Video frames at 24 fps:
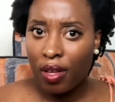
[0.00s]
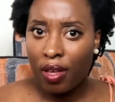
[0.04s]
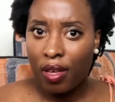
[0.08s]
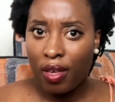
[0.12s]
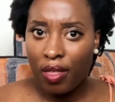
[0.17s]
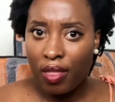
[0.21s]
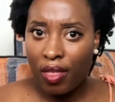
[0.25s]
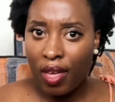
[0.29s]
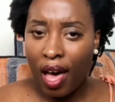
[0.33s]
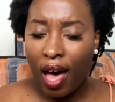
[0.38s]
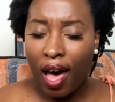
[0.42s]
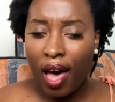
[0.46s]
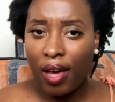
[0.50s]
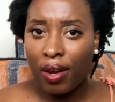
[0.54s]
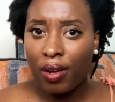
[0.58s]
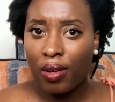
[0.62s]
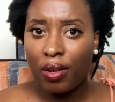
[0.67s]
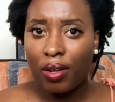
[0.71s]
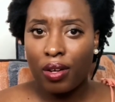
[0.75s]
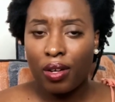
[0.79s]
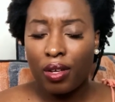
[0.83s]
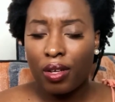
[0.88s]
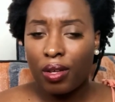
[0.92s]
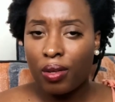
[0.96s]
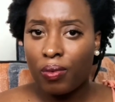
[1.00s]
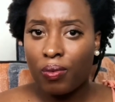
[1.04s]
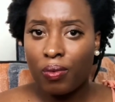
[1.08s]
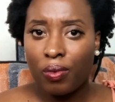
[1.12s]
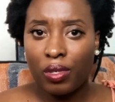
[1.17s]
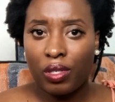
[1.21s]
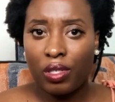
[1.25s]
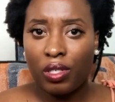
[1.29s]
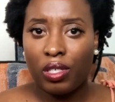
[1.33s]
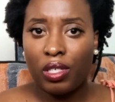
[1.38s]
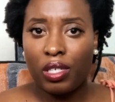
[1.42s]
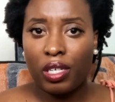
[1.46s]
That
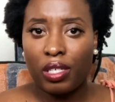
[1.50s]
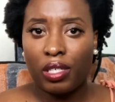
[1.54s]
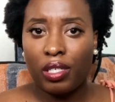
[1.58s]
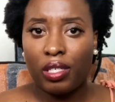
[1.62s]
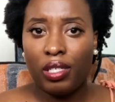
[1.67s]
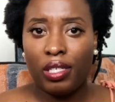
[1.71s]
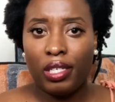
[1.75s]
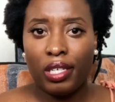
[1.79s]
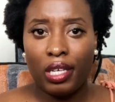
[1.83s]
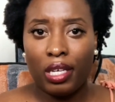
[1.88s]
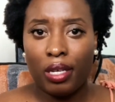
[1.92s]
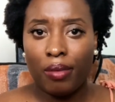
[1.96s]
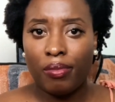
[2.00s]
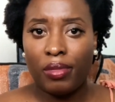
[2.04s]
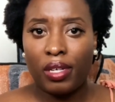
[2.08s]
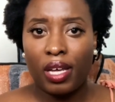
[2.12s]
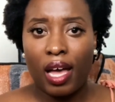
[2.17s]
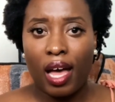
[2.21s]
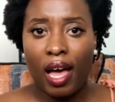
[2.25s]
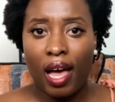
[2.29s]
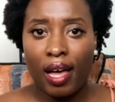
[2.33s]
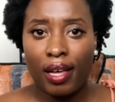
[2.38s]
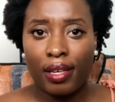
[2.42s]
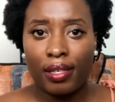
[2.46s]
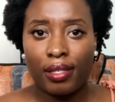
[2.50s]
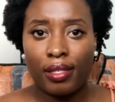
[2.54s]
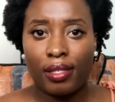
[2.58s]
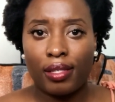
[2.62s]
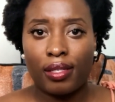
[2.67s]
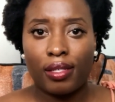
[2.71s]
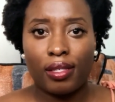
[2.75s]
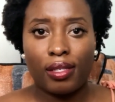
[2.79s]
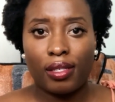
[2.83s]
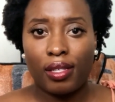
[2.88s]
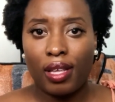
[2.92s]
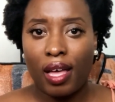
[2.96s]
was just deemed
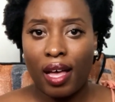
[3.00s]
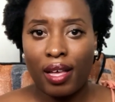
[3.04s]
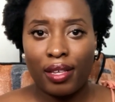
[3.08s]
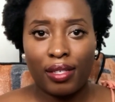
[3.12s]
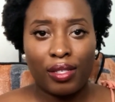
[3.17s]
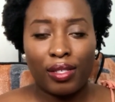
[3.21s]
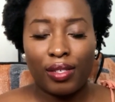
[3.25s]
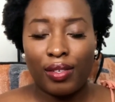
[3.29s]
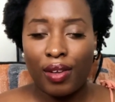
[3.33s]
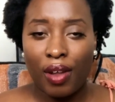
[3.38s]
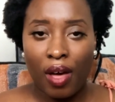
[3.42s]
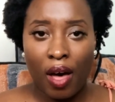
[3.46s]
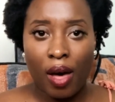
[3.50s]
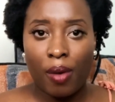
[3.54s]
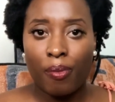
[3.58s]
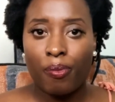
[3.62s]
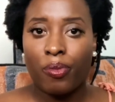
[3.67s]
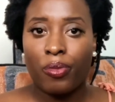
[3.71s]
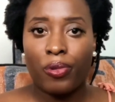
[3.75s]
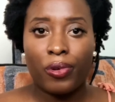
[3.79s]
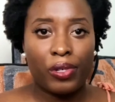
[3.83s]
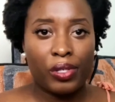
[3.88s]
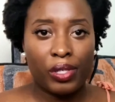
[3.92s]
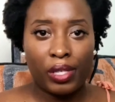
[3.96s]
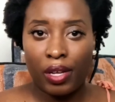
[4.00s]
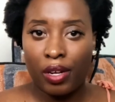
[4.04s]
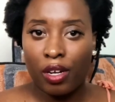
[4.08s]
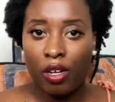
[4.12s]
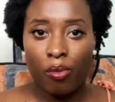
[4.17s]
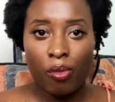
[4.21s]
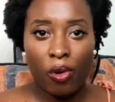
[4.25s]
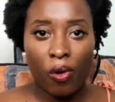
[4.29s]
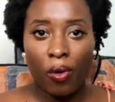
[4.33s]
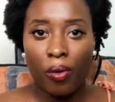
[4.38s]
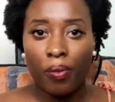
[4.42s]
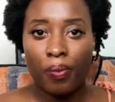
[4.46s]
as not
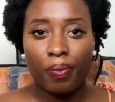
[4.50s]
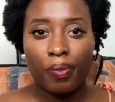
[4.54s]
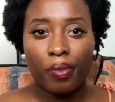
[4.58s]
presentable.